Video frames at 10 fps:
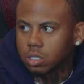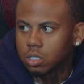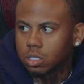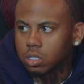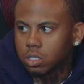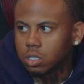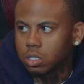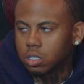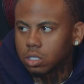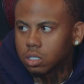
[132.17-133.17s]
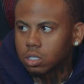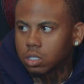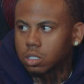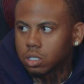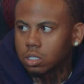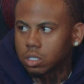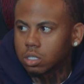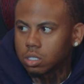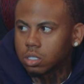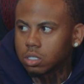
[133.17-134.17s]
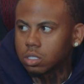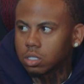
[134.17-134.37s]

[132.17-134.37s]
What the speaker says: No words are spoken by the person on screen.